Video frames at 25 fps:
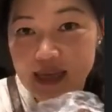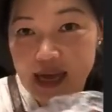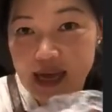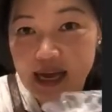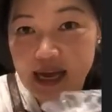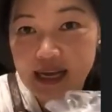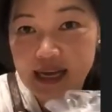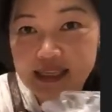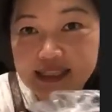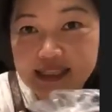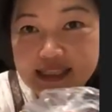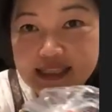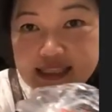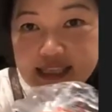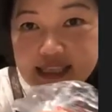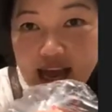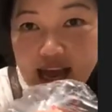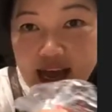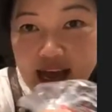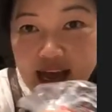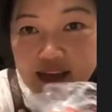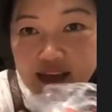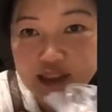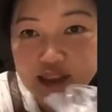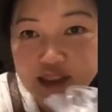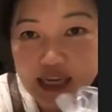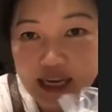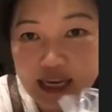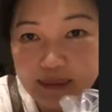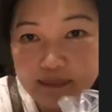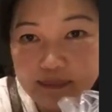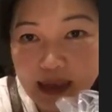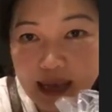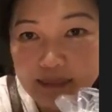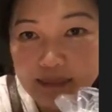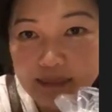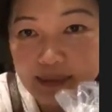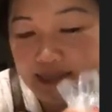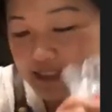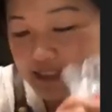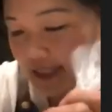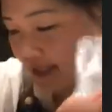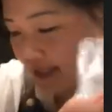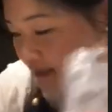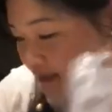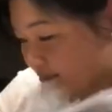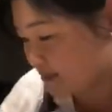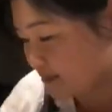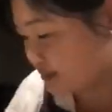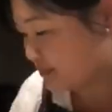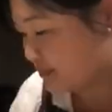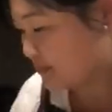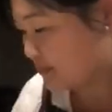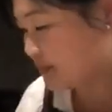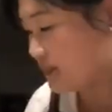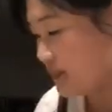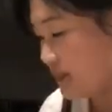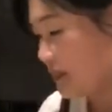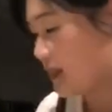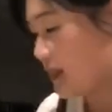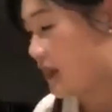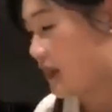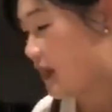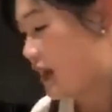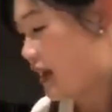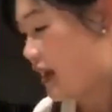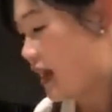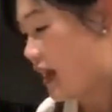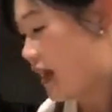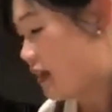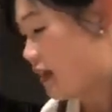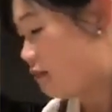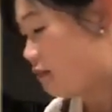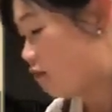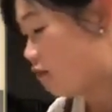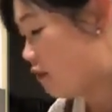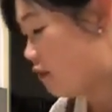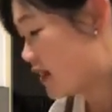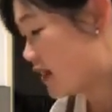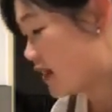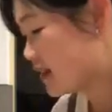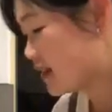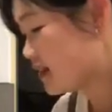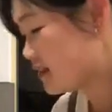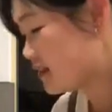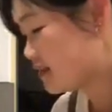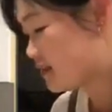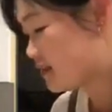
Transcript: a star-shaped piping tip, and one